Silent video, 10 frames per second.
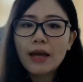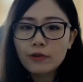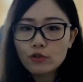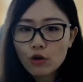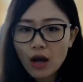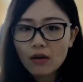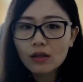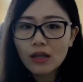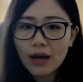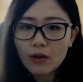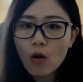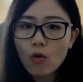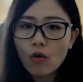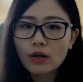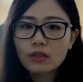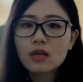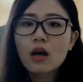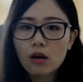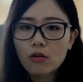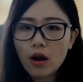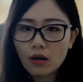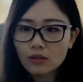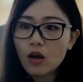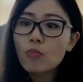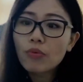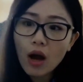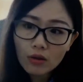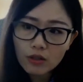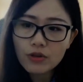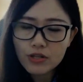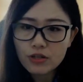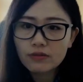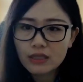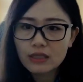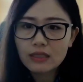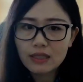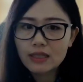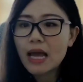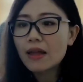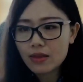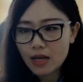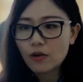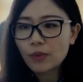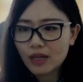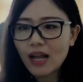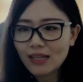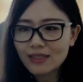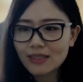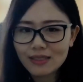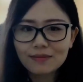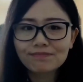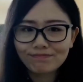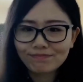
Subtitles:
in trial-aligned cohorts across a broader range of diseases and therapy classes.